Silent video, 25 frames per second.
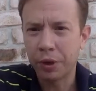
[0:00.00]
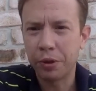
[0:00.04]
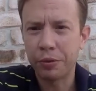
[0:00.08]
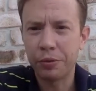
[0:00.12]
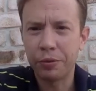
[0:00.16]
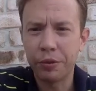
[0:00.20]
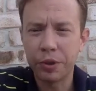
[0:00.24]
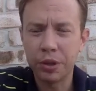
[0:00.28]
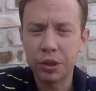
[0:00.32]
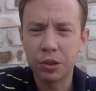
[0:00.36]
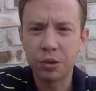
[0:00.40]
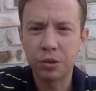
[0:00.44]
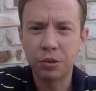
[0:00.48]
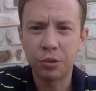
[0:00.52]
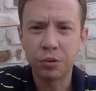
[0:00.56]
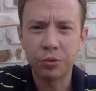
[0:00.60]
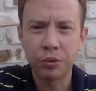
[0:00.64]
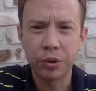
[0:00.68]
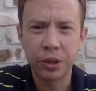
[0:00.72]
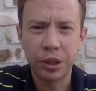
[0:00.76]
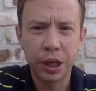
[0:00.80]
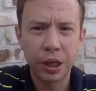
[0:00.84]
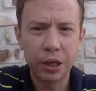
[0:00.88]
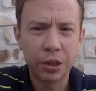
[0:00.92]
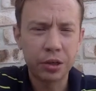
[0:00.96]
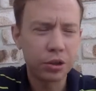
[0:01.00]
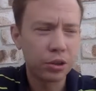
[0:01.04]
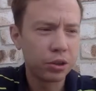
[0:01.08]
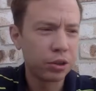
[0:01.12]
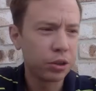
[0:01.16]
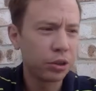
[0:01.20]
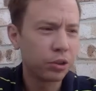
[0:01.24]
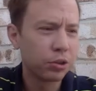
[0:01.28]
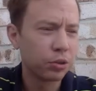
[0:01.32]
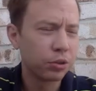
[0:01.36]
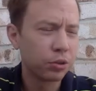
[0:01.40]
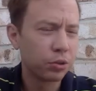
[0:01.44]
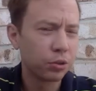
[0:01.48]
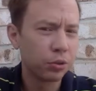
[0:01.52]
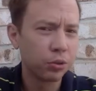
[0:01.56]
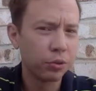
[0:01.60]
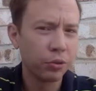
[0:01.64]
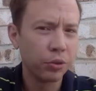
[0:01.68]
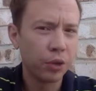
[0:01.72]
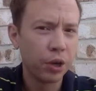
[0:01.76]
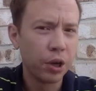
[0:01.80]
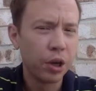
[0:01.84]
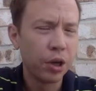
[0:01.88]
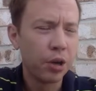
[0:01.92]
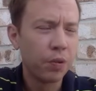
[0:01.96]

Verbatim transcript: physical reductionist sort of